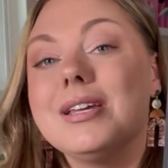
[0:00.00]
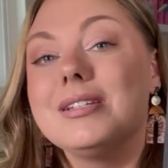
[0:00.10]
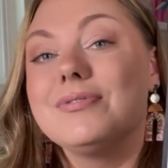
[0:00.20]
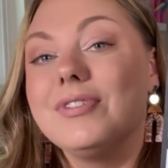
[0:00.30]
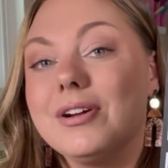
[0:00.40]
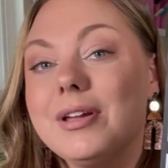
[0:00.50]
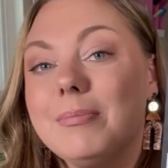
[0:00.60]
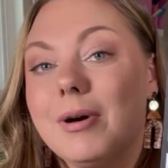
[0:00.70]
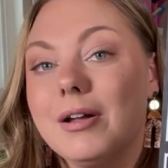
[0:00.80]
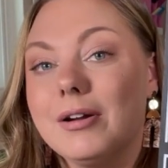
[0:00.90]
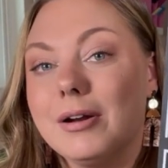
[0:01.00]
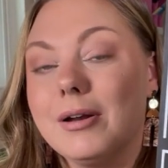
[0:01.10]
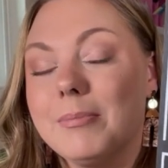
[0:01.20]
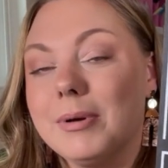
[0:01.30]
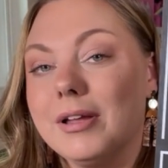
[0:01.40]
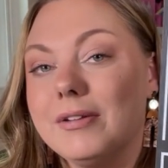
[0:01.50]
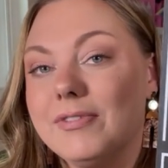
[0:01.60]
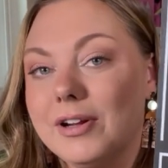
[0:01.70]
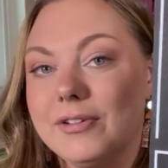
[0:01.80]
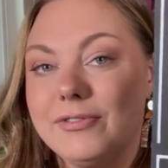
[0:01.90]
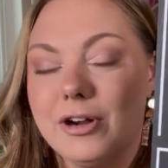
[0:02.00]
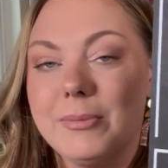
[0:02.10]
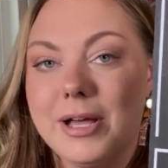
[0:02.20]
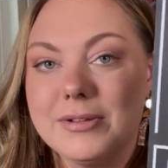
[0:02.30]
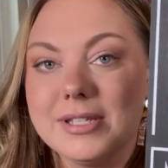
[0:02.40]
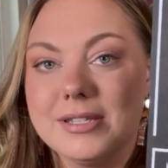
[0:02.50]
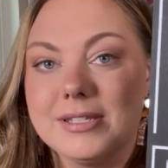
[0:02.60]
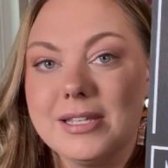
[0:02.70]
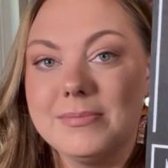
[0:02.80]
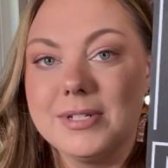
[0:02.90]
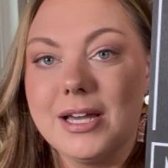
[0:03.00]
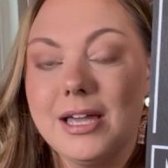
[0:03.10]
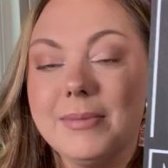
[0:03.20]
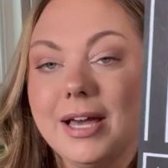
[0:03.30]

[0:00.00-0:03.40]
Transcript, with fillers: It's very modern, but very farmhouse at the same time.